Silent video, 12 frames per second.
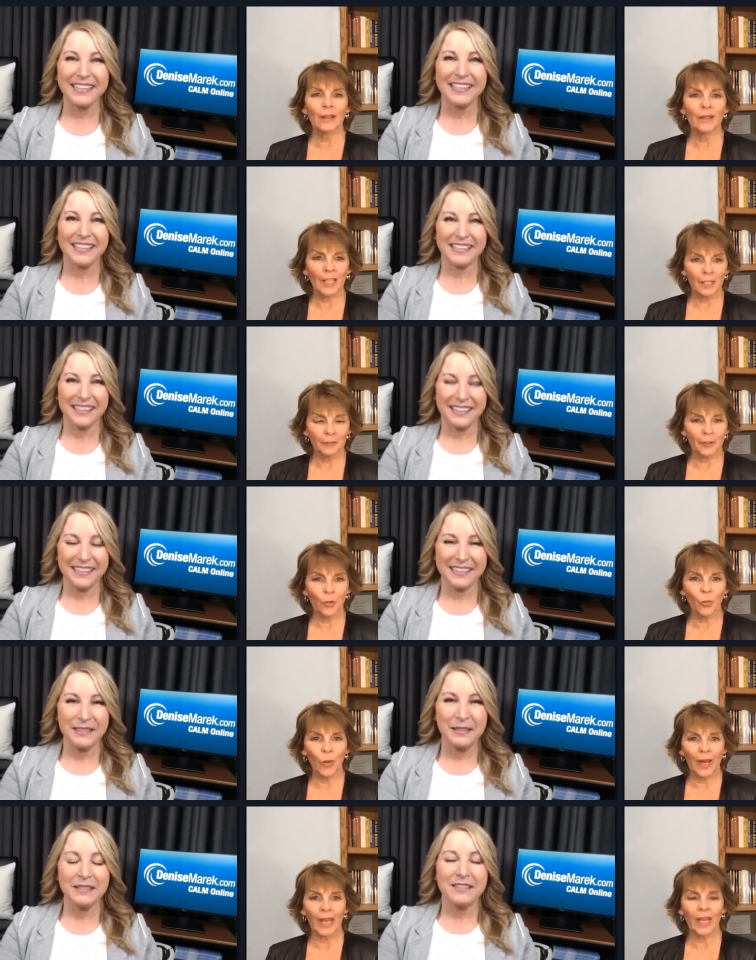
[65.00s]
Speaker 1: my life in a
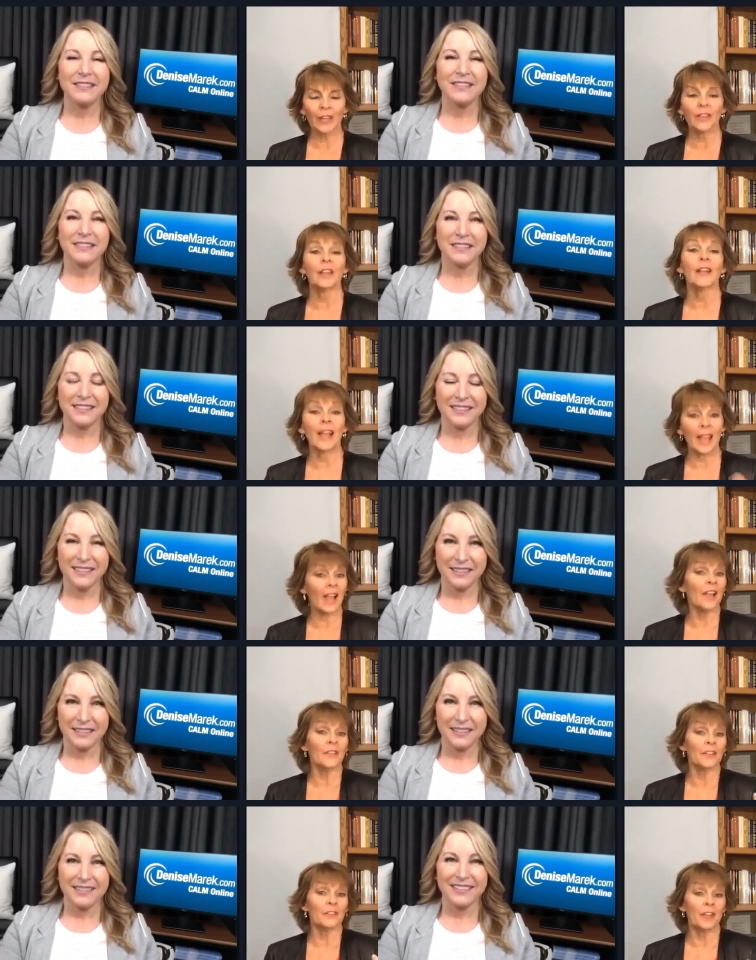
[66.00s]
way that I
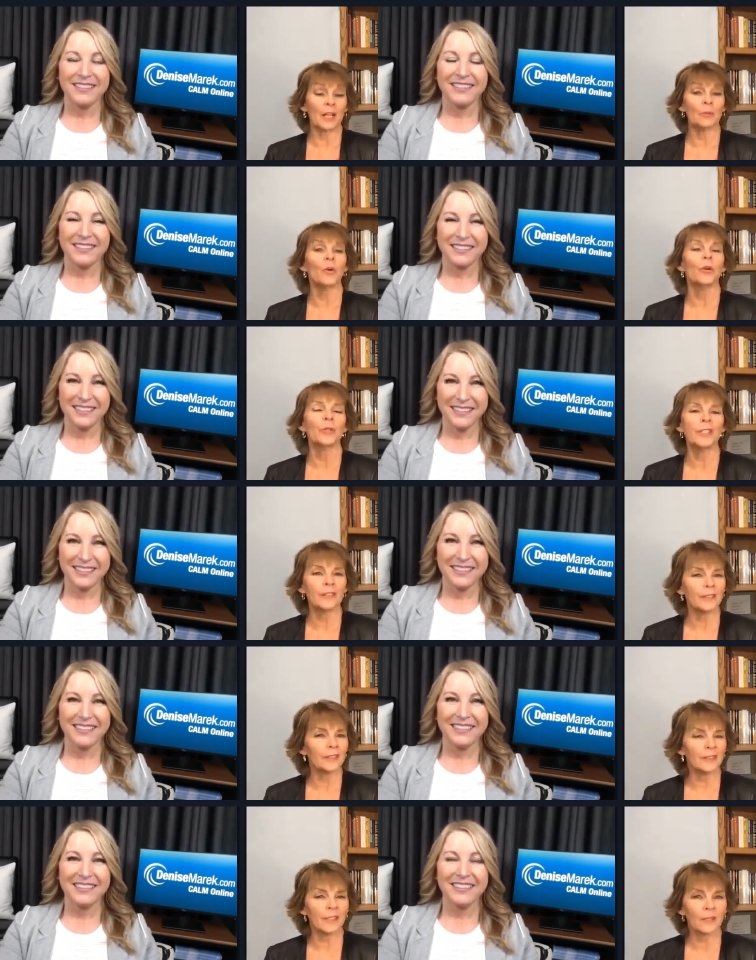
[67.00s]
have, in fact, more
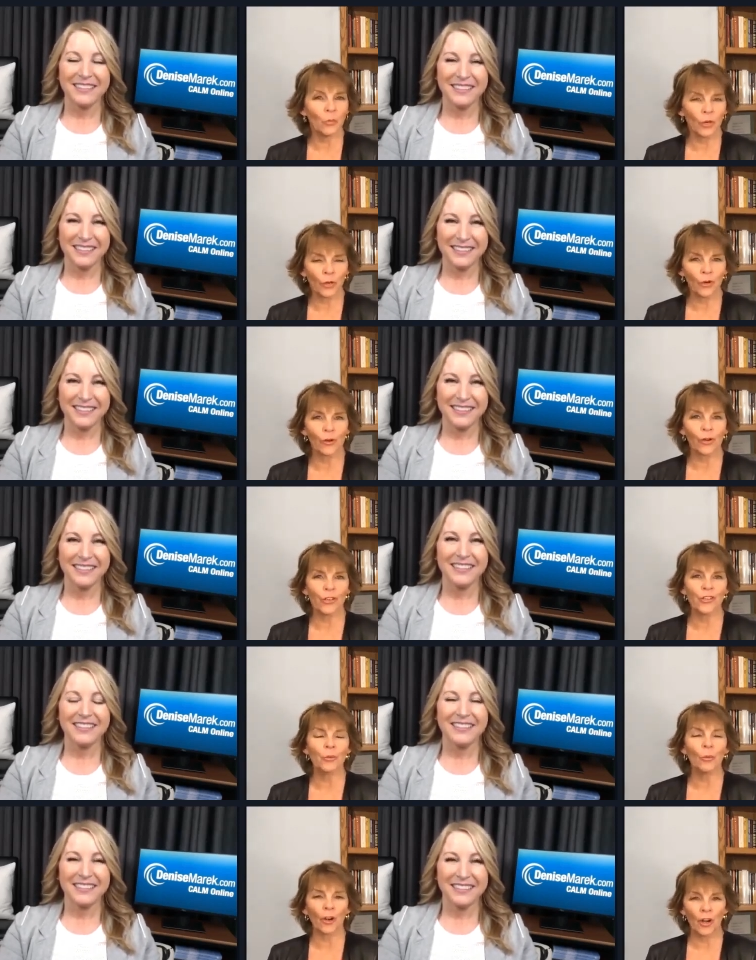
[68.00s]
resilience, more
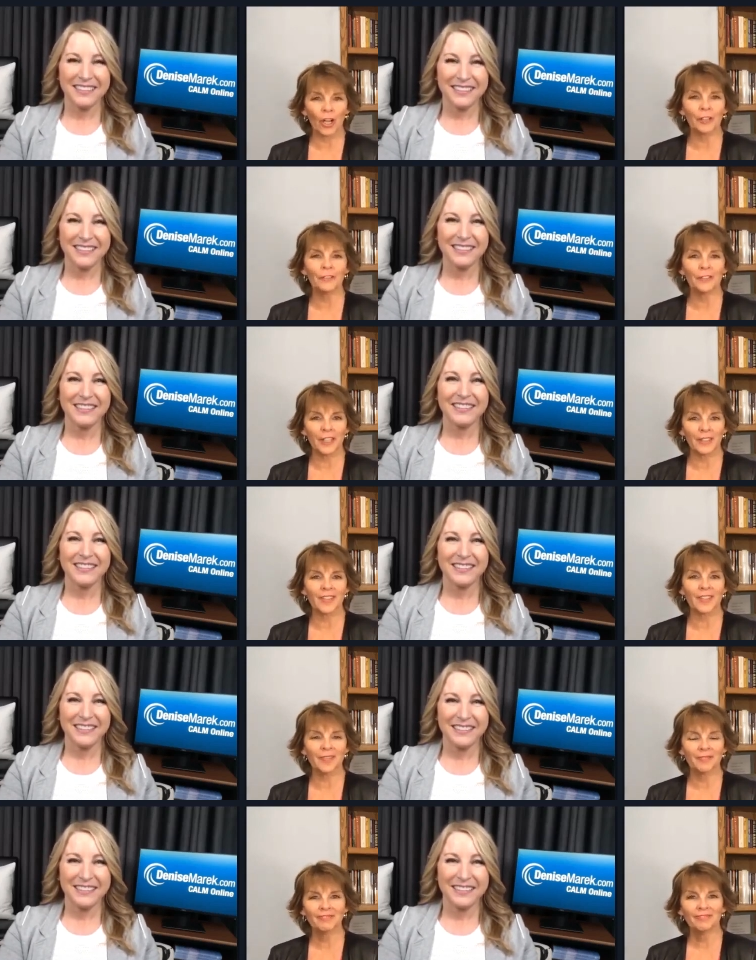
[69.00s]
courage, and more
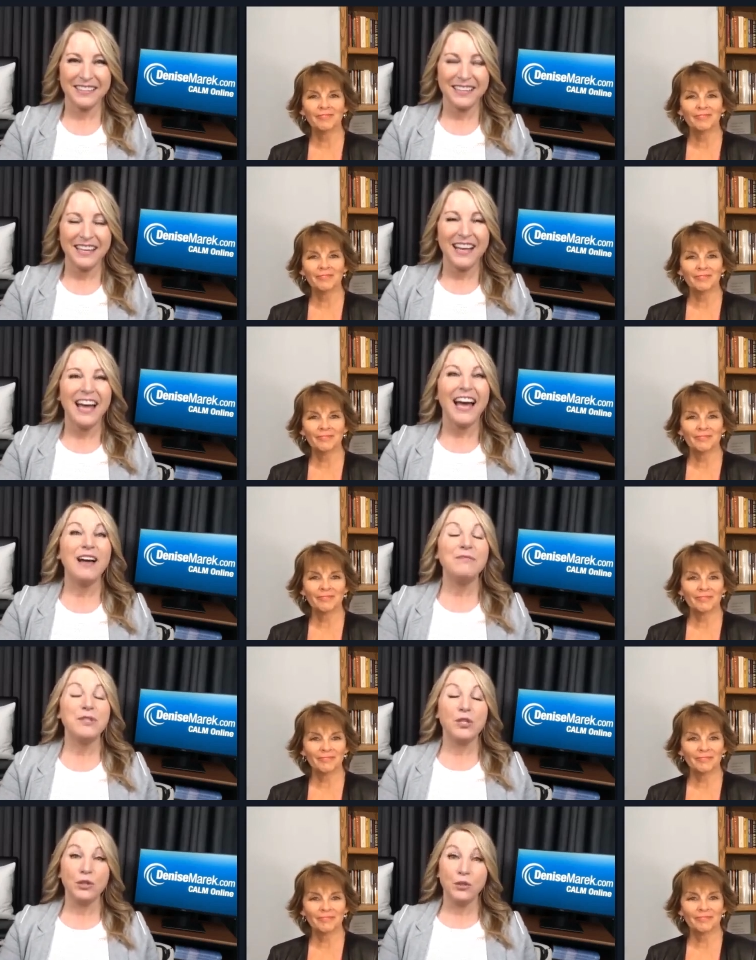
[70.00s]
confidence.
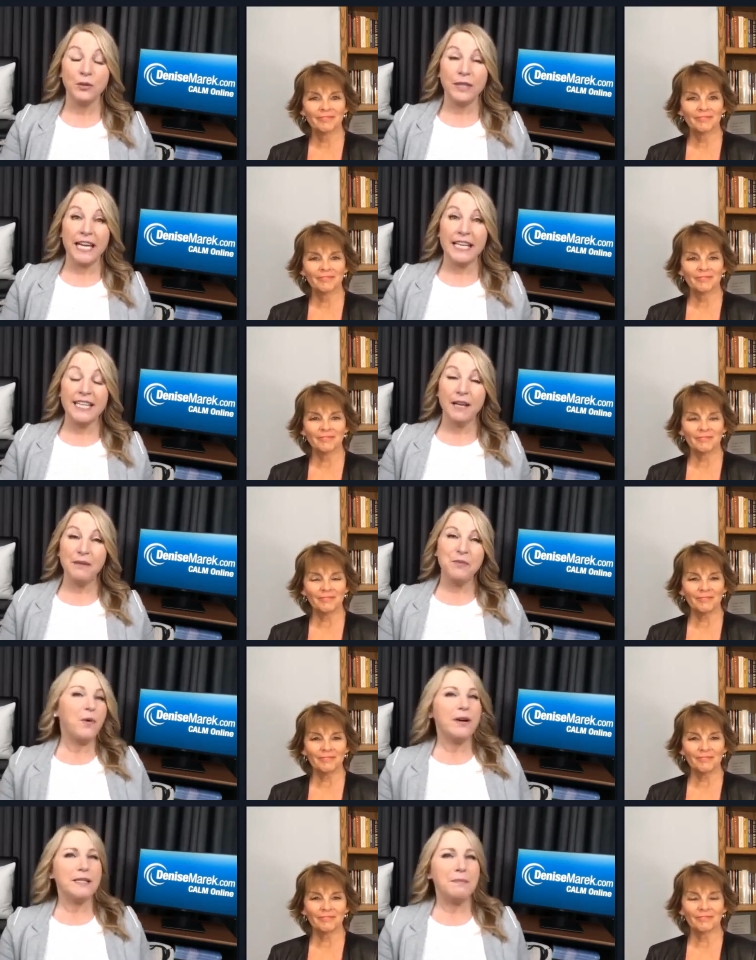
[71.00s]
Speaker 2: Absolutely. And tell
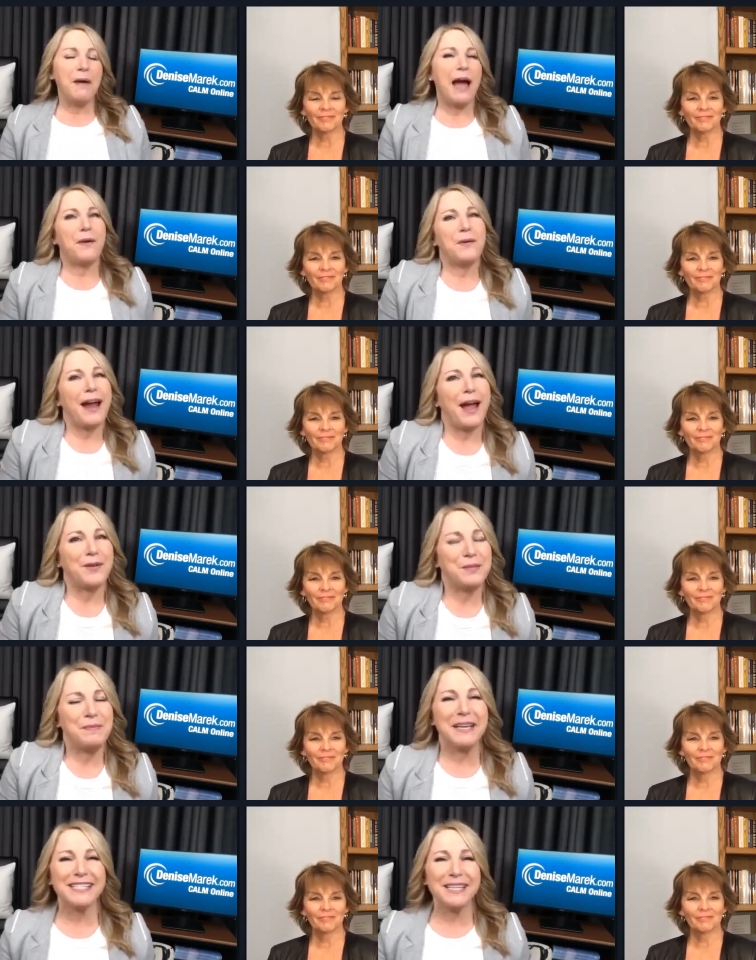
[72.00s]
me, what is a
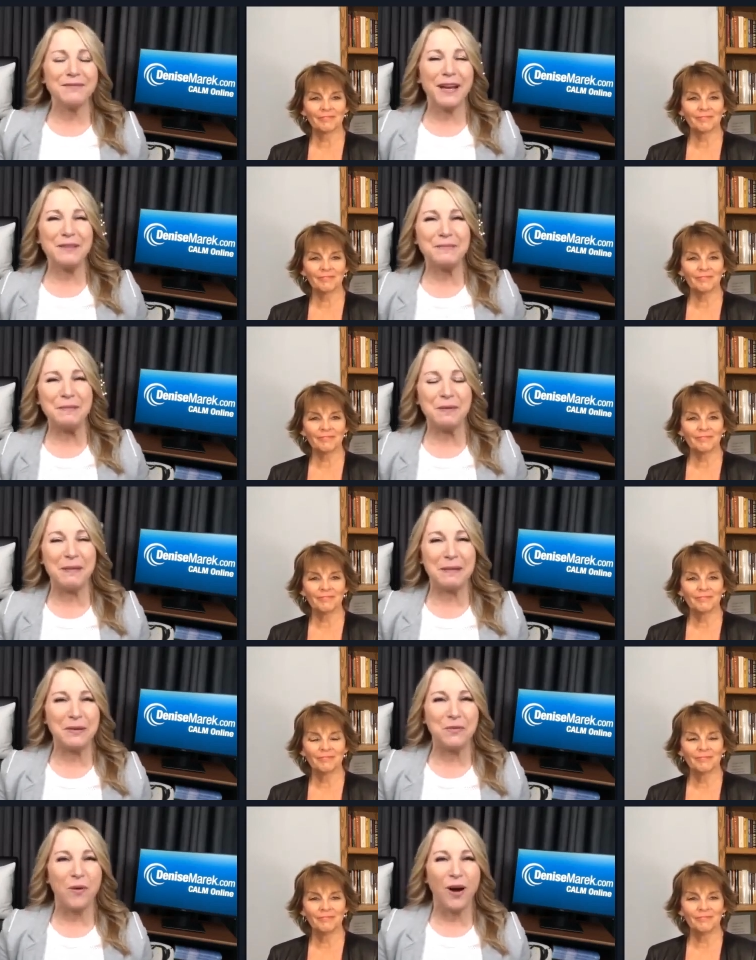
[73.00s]
powerhouse? Because sometimes people
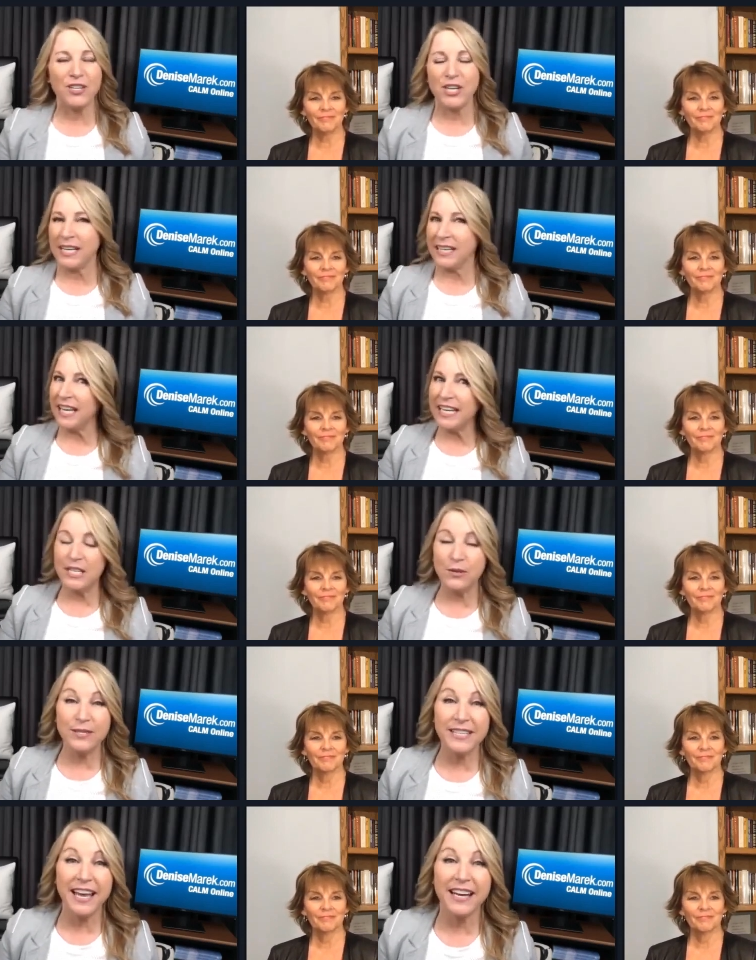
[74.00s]
might be watching, and
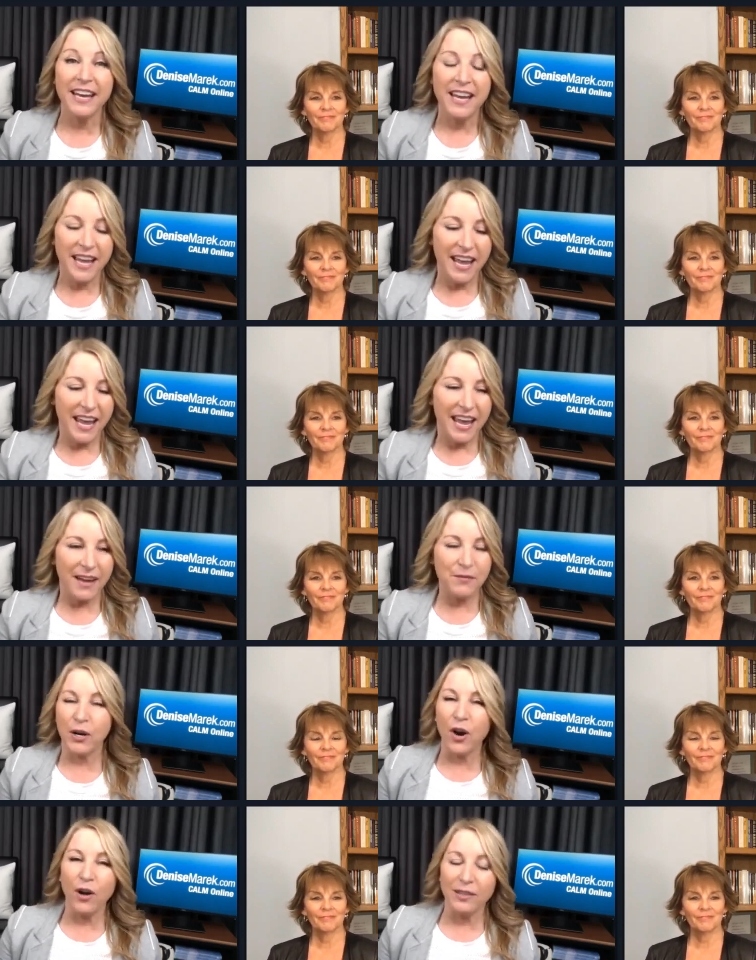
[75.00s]
like you said,
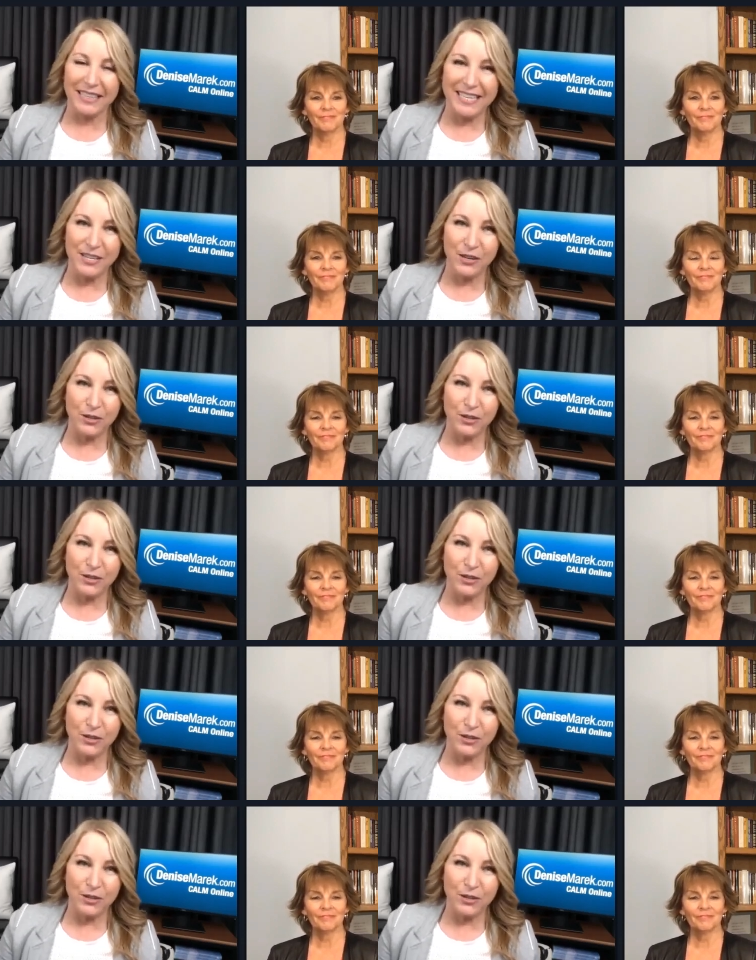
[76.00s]
we're all